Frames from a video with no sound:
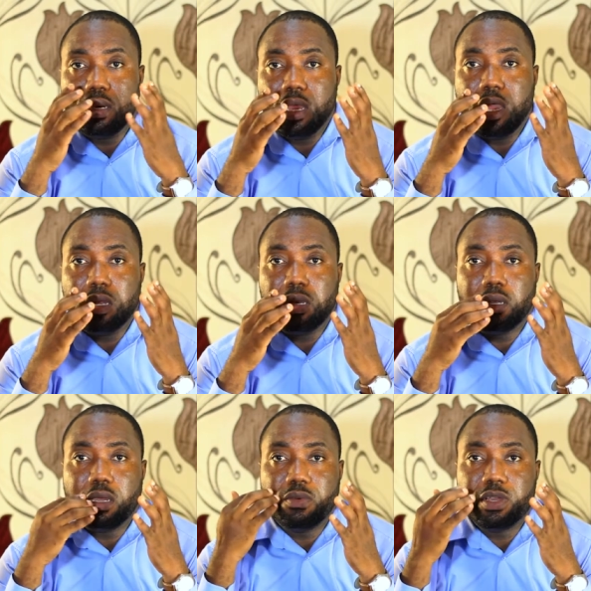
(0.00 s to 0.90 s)
then
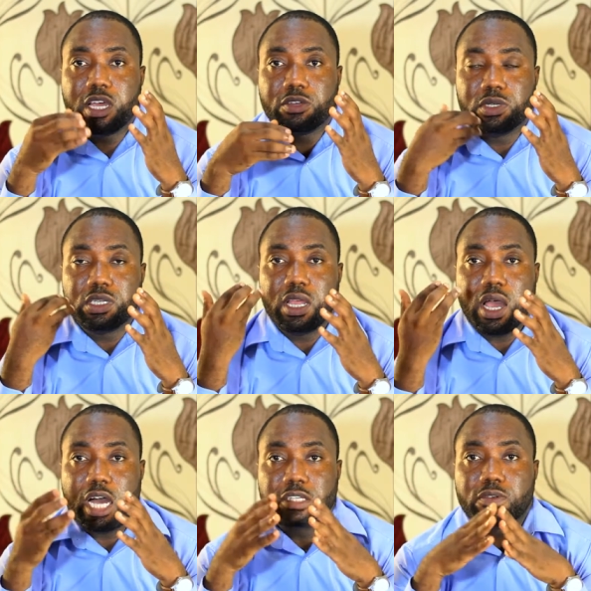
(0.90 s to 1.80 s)
the rate at which they
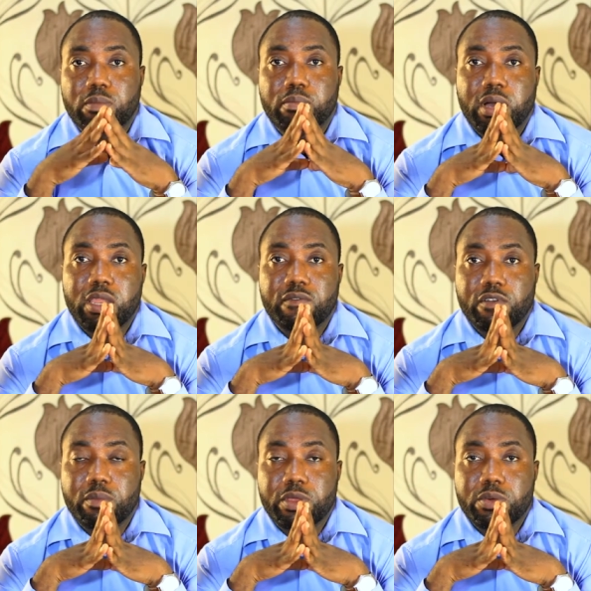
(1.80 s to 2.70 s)
ask for money
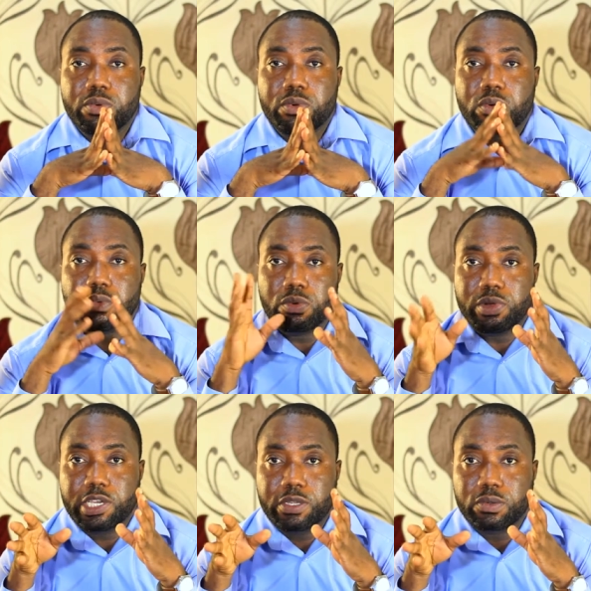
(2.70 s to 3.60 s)
from you will
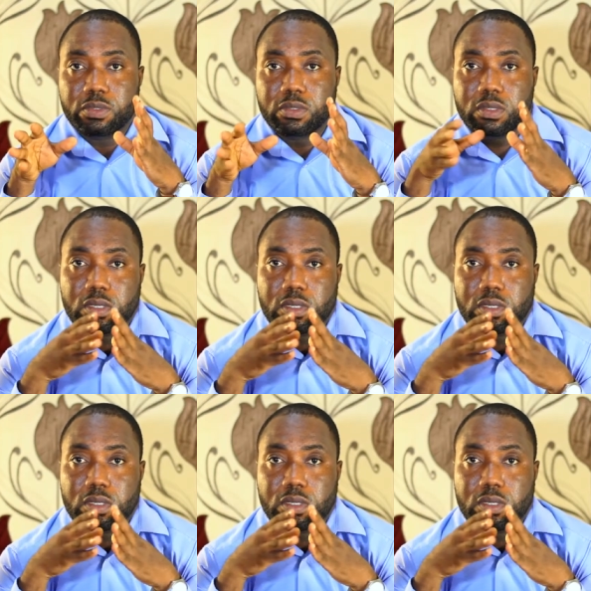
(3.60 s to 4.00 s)
reduce